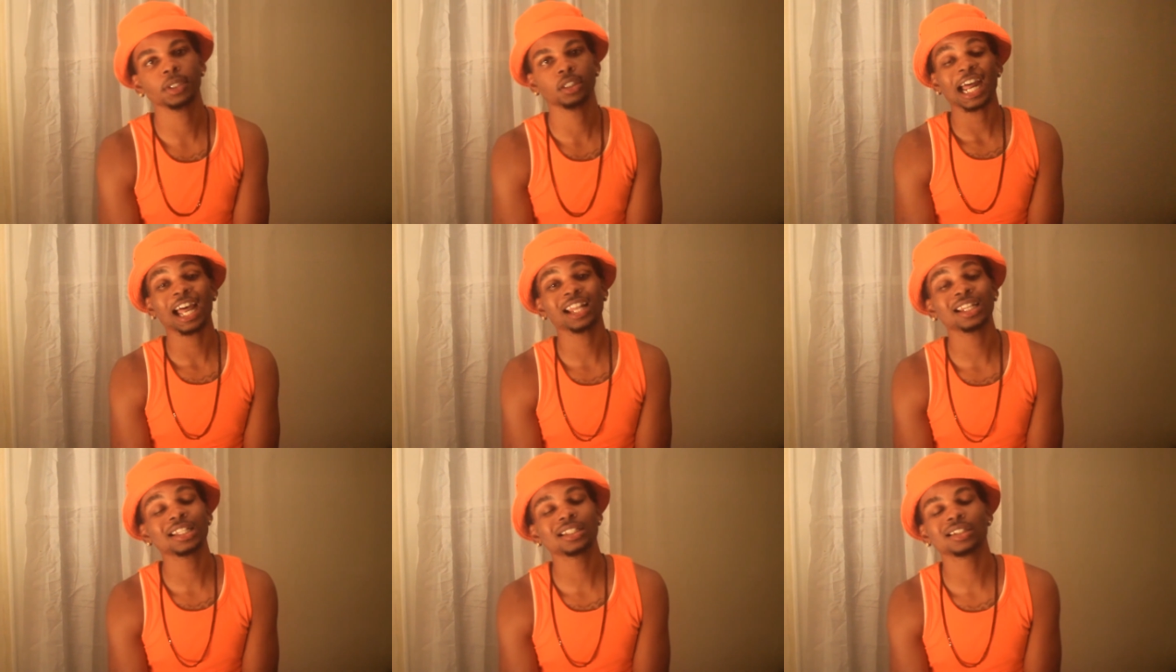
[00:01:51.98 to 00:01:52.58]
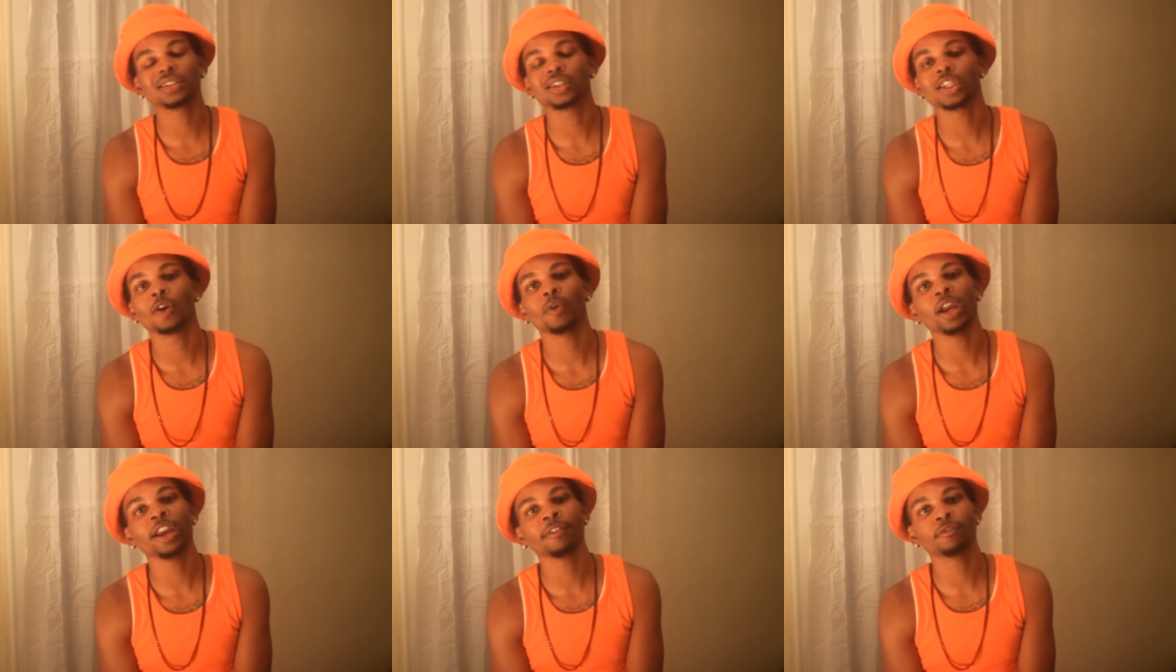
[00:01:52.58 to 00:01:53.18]
me. I listened to
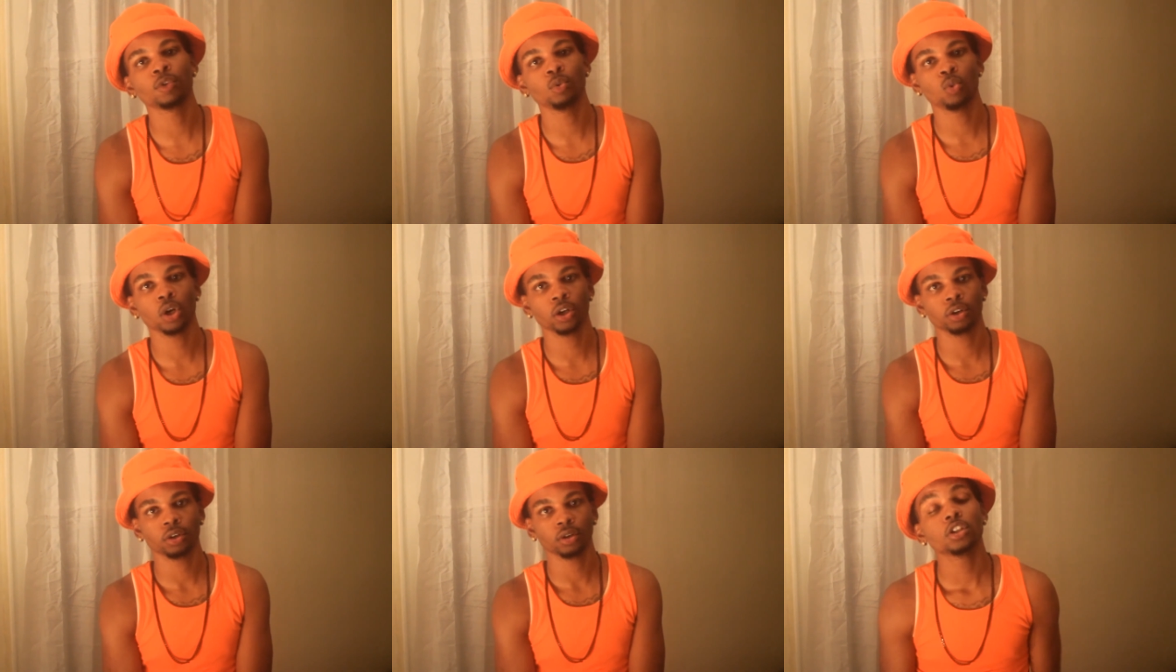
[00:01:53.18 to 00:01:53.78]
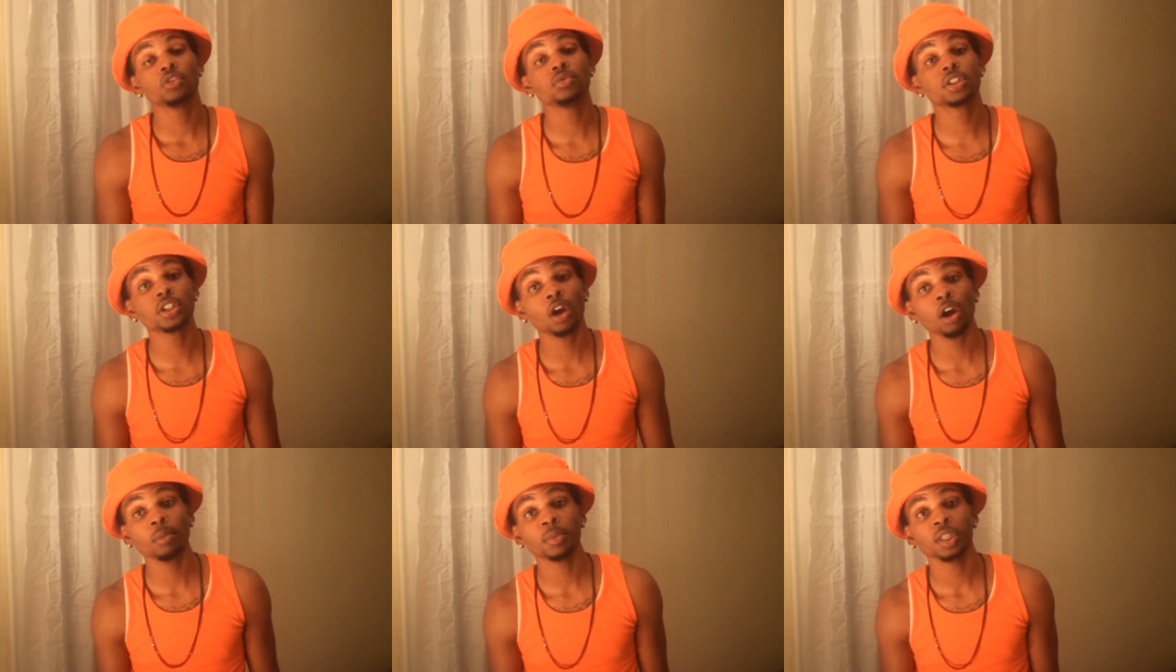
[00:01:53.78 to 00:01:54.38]
your every word. You
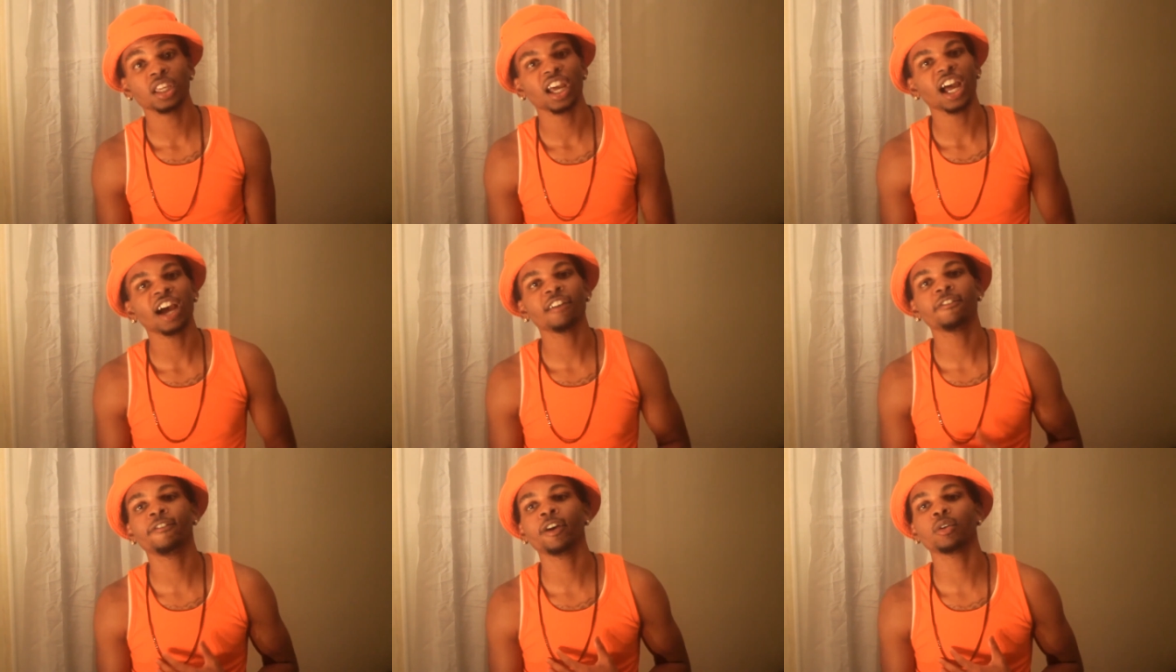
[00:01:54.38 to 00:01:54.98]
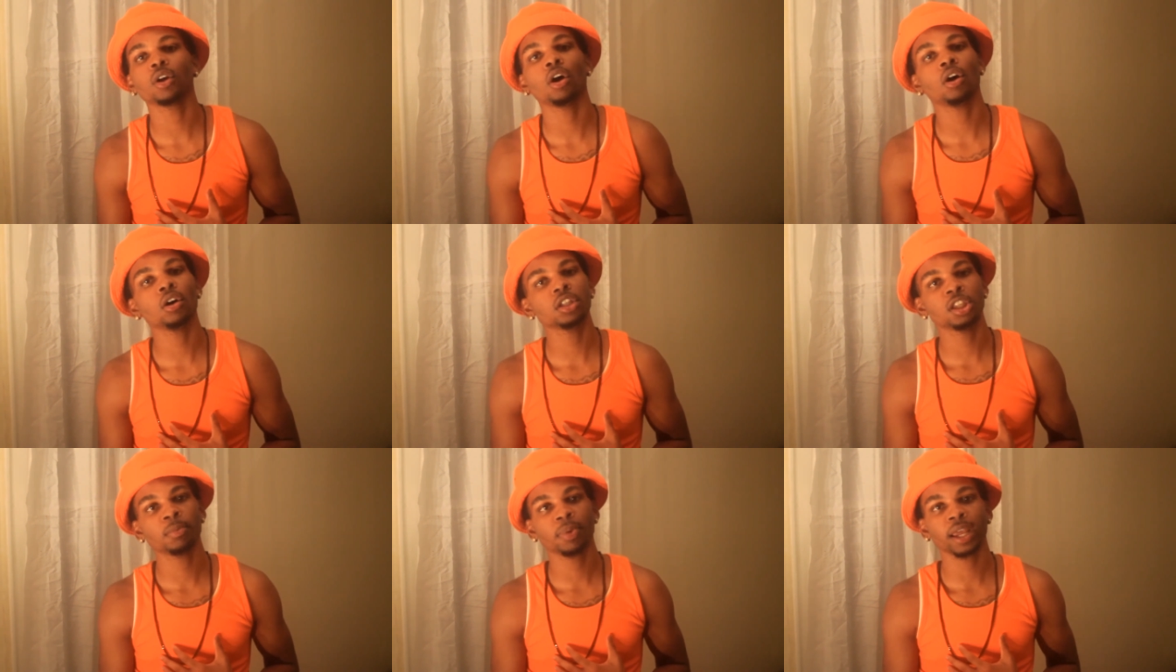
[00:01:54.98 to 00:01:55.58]
saw me. I felt
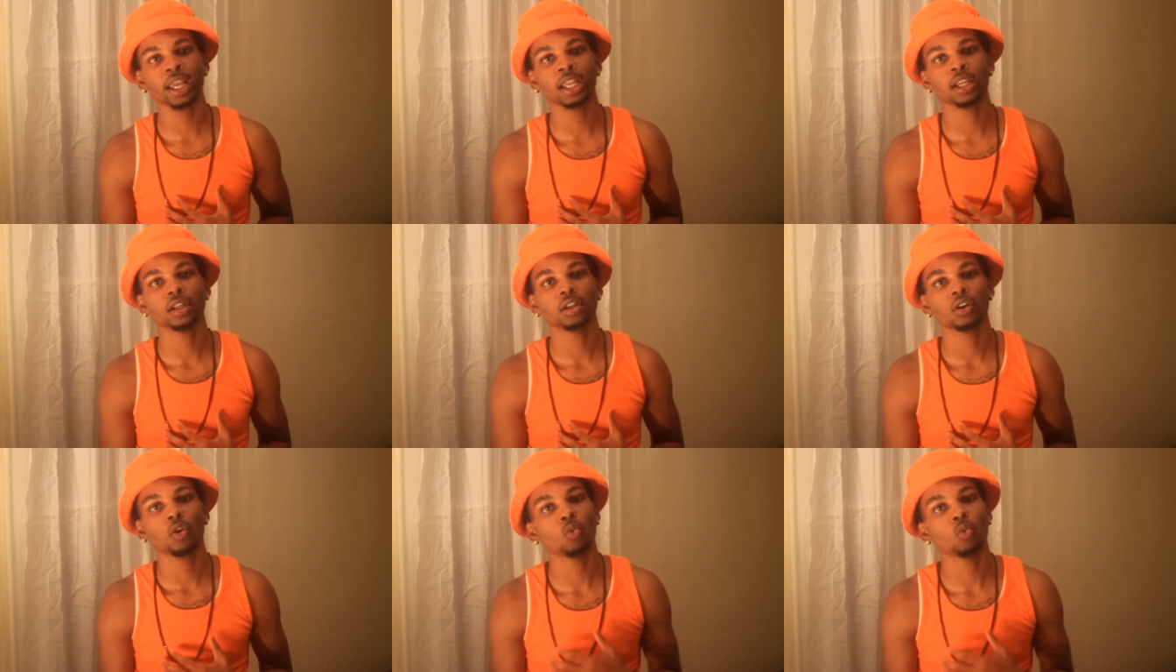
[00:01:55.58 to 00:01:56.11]
all your pain.